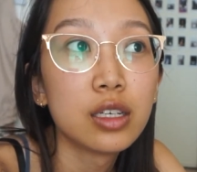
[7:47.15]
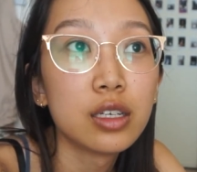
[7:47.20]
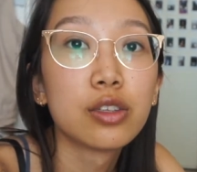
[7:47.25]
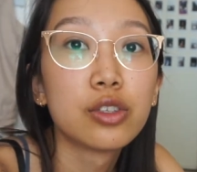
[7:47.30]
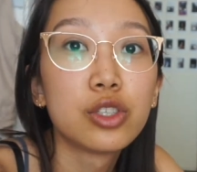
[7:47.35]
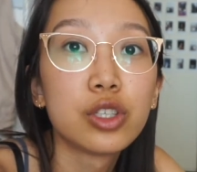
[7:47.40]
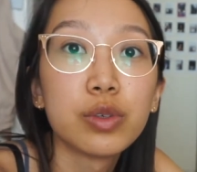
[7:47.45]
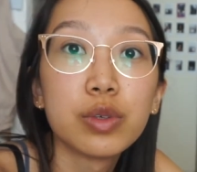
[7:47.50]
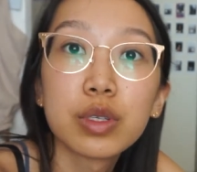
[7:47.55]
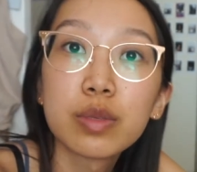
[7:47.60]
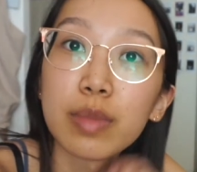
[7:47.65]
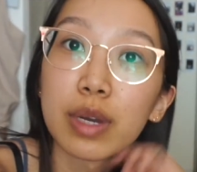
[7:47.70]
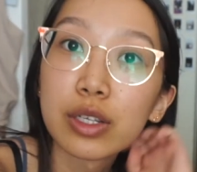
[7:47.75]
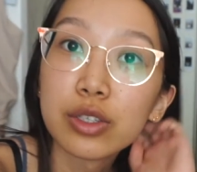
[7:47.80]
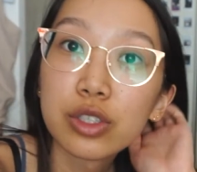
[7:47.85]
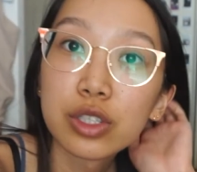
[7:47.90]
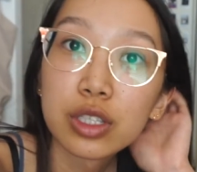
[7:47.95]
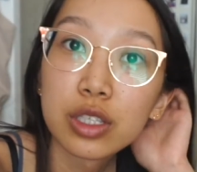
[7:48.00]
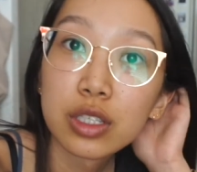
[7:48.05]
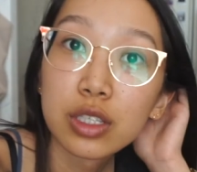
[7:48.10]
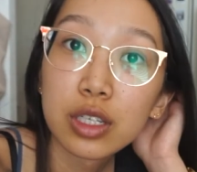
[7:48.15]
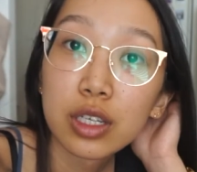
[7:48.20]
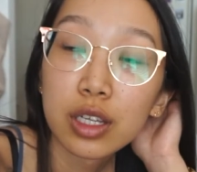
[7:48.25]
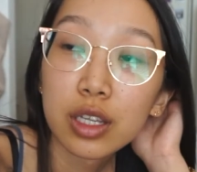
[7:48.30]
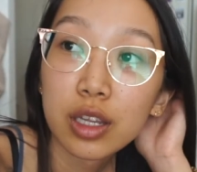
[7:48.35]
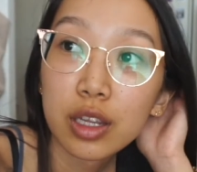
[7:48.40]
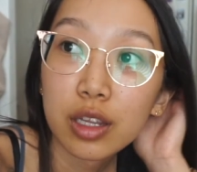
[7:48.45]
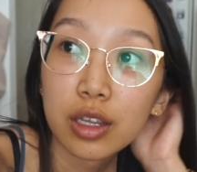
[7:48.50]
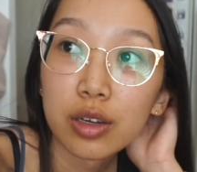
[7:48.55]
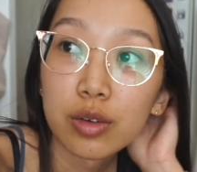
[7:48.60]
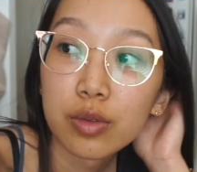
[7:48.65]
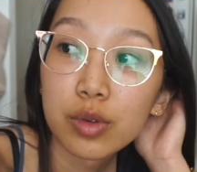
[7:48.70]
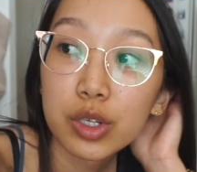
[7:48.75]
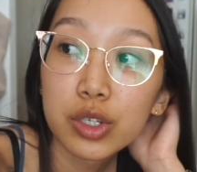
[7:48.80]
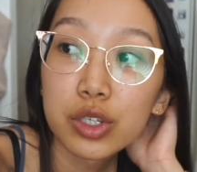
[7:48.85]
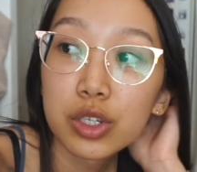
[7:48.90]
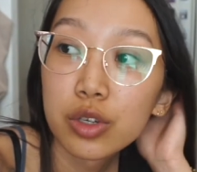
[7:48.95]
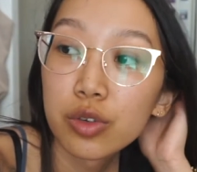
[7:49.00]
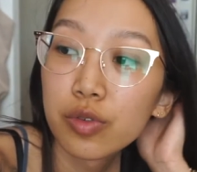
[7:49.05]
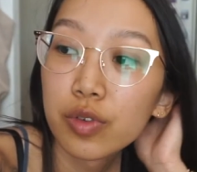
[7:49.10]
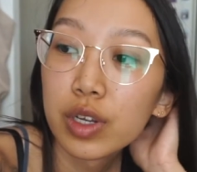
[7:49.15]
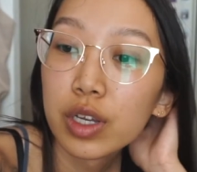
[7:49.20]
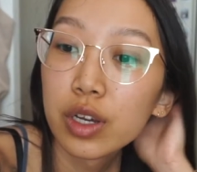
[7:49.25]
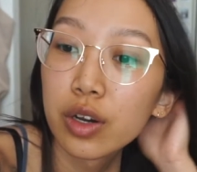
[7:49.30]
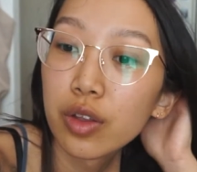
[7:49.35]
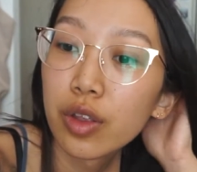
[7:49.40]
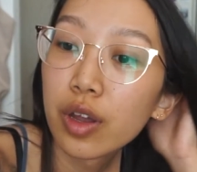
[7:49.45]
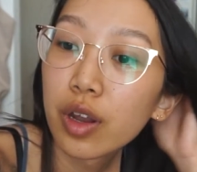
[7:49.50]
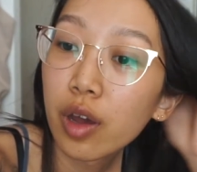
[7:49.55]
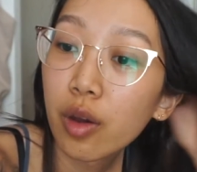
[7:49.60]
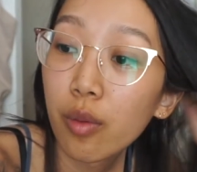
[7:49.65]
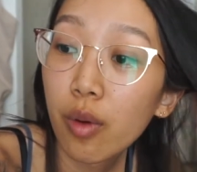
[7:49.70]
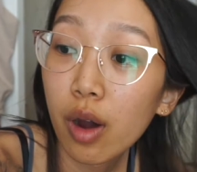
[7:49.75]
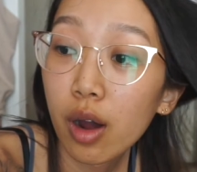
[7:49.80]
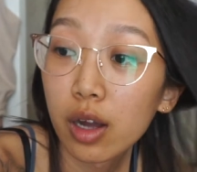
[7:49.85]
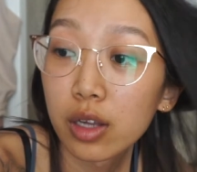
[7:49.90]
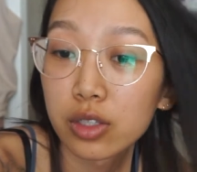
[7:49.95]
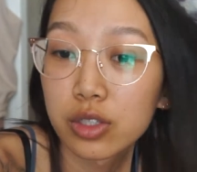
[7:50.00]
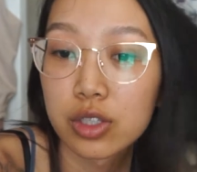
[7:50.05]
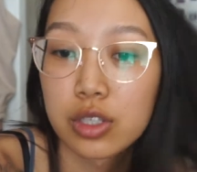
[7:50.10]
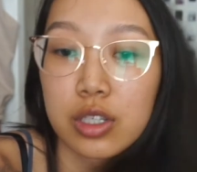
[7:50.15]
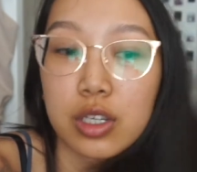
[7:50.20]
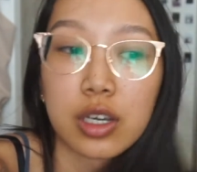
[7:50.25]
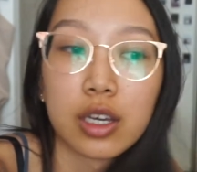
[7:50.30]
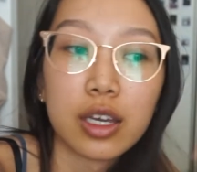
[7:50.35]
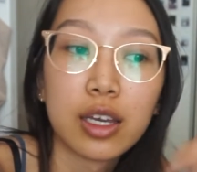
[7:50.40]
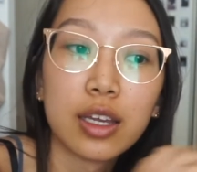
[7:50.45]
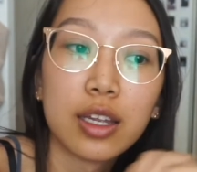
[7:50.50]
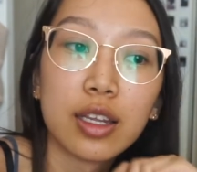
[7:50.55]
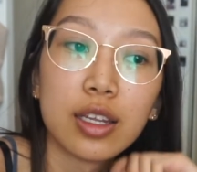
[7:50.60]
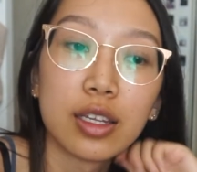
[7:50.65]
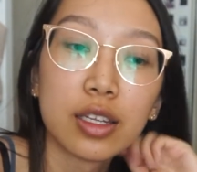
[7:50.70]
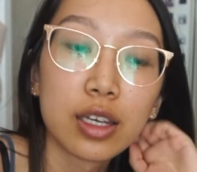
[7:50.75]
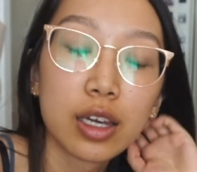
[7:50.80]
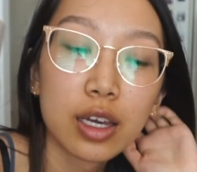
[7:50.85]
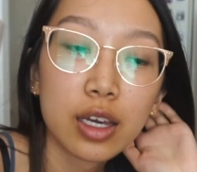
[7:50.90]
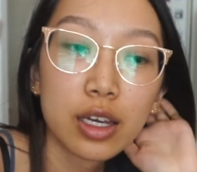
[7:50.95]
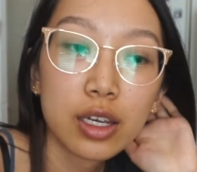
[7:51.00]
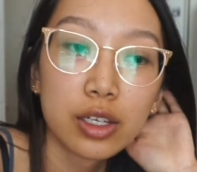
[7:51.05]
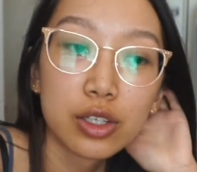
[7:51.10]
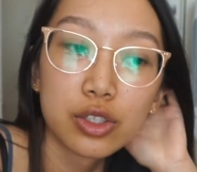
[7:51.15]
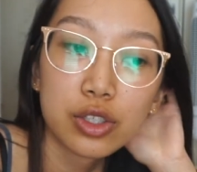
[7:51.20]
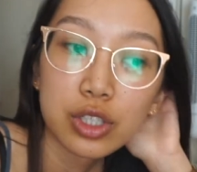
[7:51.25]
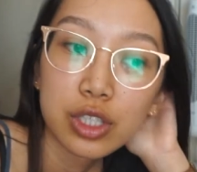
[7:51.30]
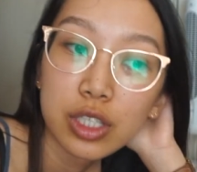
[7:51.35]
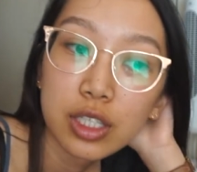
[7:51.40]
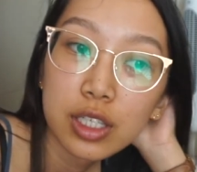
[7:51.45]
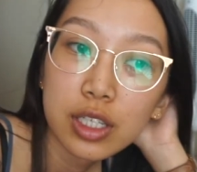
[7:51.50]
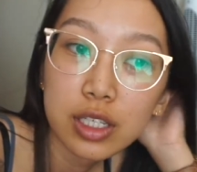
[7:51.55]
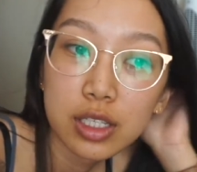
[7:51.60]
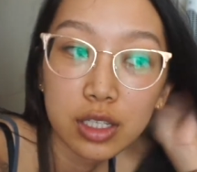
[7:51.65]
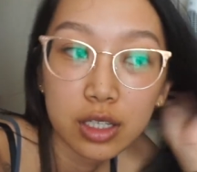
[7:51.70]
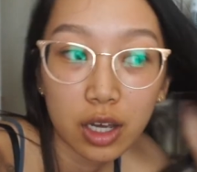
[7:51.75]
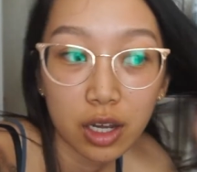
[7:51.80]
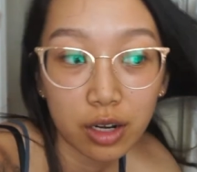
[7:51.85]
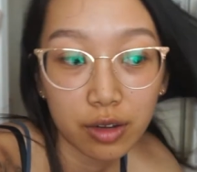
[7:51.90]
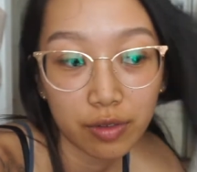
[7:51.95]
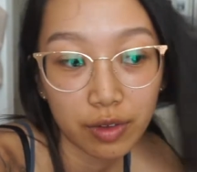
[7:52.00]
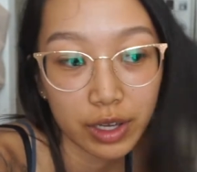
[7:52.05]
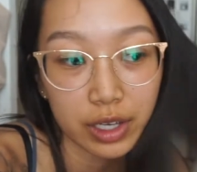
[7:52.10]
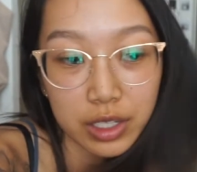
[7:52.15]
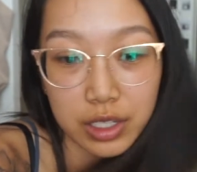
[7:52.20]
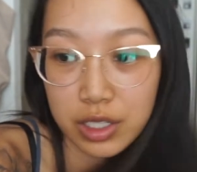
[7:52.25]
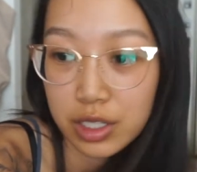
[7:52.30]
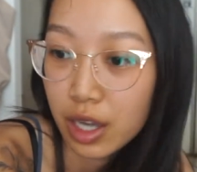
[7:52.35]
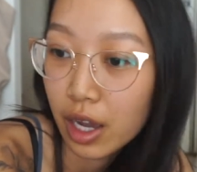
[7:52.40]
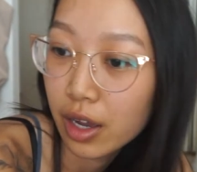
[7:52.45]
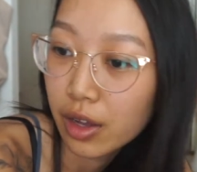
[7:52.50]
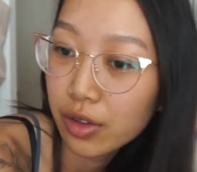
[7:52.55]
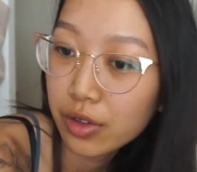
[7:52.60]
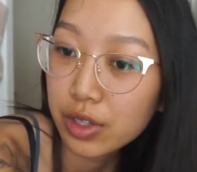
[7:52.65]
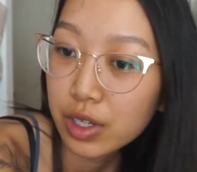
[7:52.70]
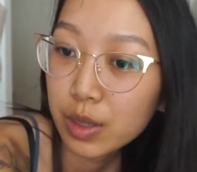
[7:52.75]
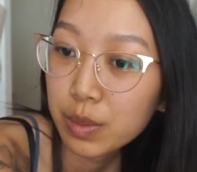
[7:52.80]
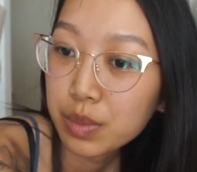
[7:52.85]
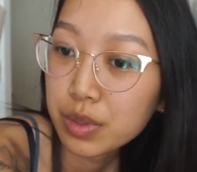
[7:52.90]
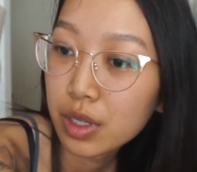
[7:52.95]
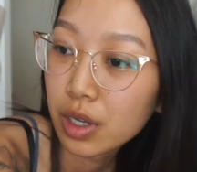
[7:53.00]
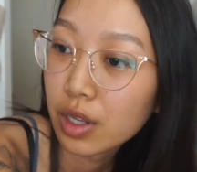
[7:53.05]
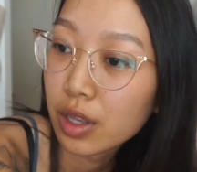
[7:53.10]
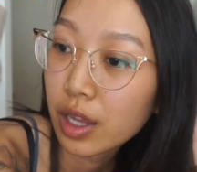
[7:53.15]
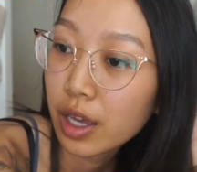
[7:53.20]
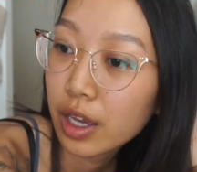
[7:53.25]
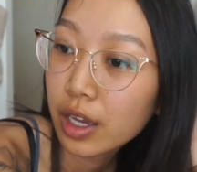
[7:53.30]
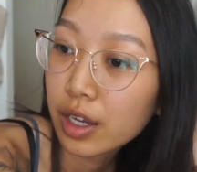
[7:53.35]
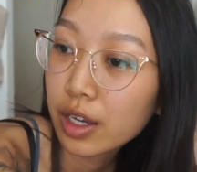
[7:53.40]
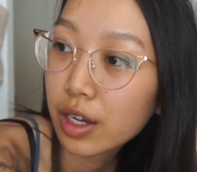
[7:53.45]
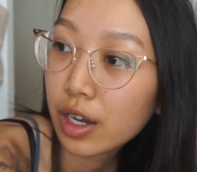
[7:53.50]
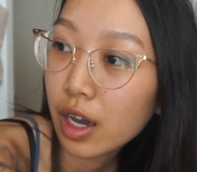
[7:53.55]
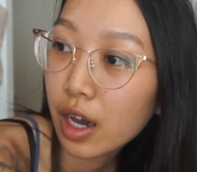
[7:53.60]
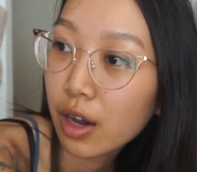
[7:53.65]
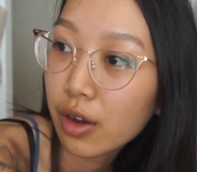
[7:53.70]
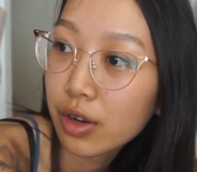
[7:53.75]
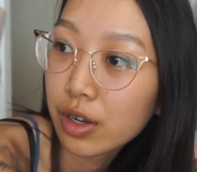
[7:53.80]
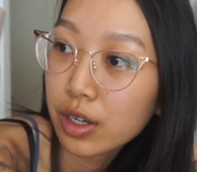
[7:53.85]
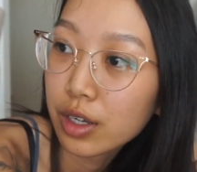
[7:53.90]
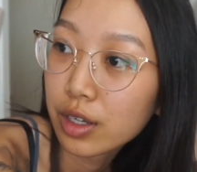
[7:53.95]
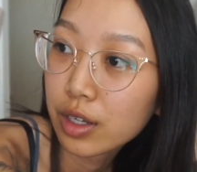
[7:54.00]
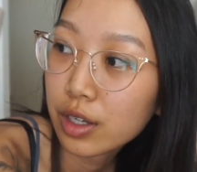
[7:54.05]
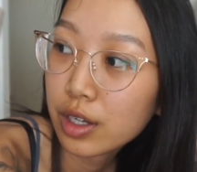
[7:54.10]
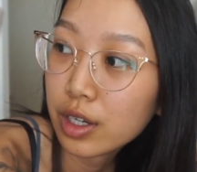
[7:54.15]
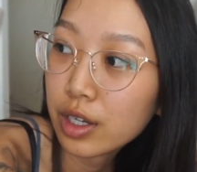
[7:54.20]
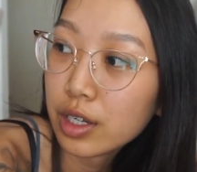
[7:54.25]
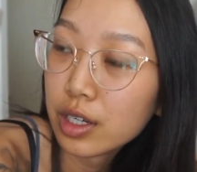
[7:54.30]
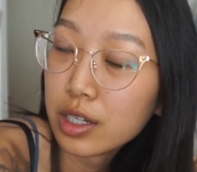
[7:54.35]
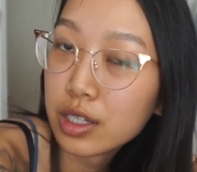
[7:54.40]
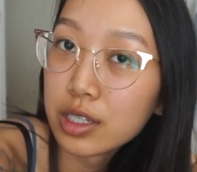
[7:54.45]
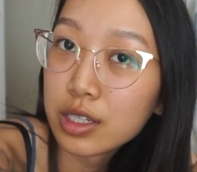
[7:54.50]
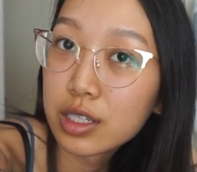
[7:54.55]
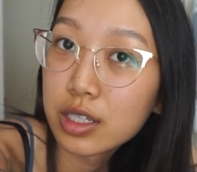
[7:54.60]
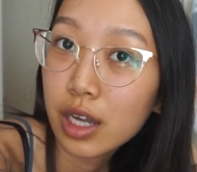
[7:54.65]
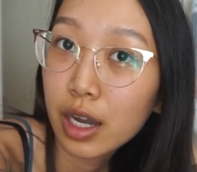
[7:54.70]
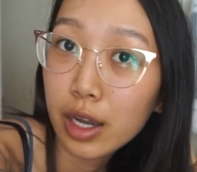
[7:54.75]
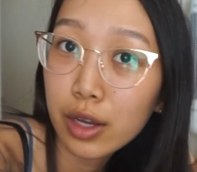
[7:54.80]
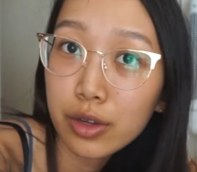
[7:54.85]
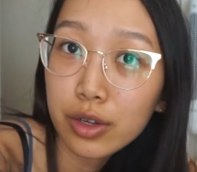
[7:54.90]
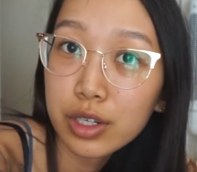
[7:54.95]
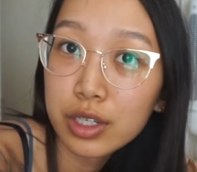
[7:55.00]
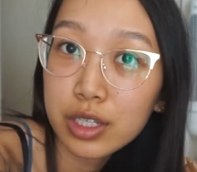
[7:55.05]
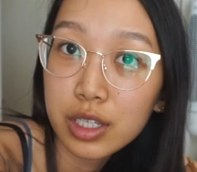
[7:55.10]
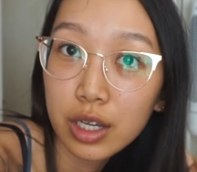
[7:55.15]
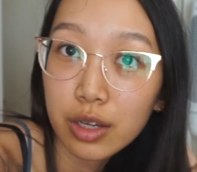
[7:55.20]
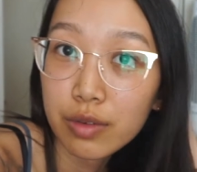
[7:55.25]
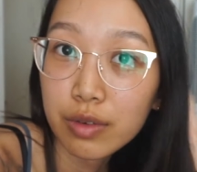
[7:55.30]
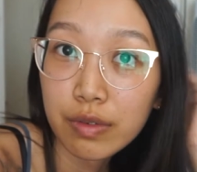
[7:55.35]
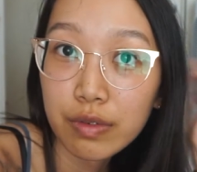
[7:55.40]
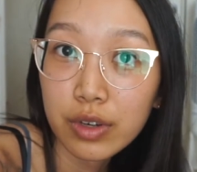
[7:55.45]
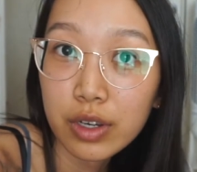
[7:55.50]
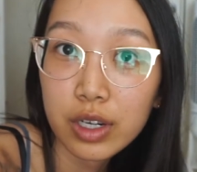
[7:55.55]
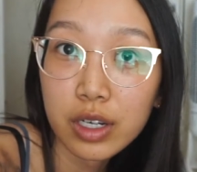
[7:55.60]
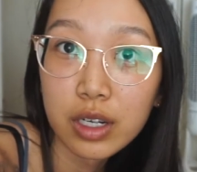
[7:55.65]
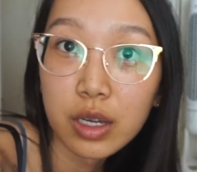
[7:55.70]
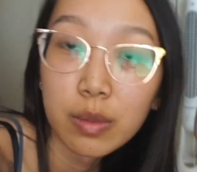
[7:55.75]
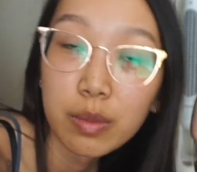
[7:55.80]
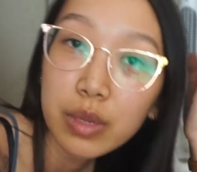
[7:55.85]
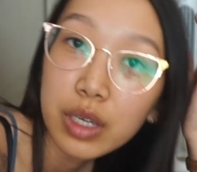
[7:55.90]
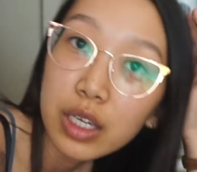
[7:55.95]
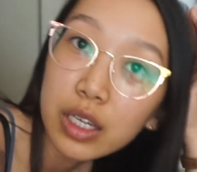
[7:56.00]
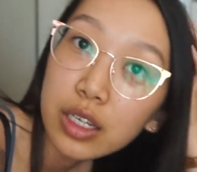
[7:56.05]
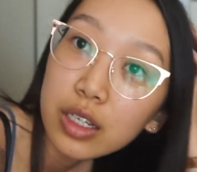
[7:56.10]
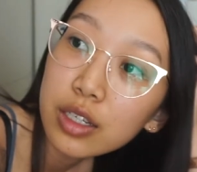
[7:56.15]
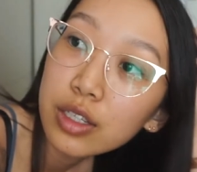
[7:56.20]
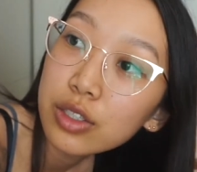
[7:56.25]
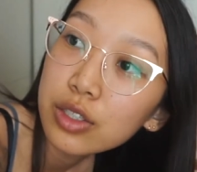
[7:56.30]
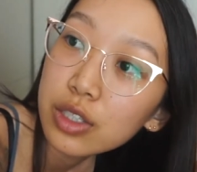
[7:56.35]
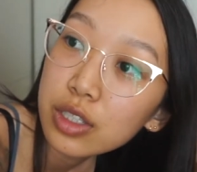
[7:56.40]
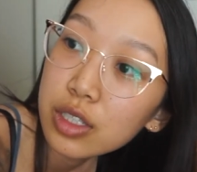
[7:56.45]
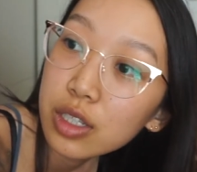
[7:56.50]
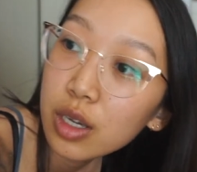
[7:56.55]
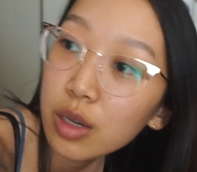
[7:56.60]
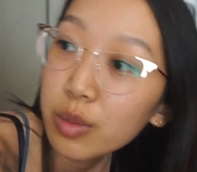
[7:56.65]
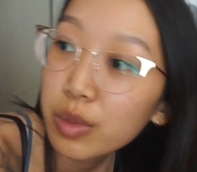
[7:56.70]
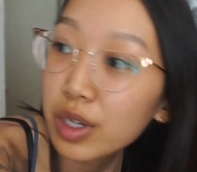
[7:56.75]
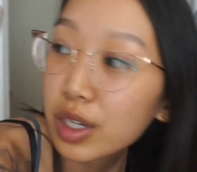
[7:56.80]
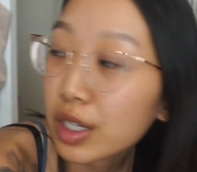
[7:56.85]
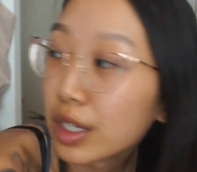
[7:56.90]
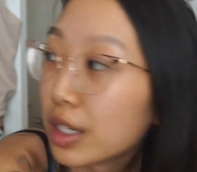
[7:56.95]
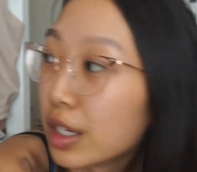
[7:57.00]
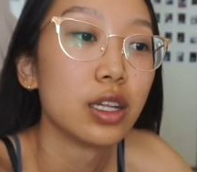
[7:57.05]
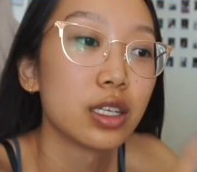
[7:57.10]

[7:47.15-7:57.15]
She was mentioned in the original video that I watched, and she does a lot of like style tips on like how to style yourself if you're a gamine, because she's a gamine.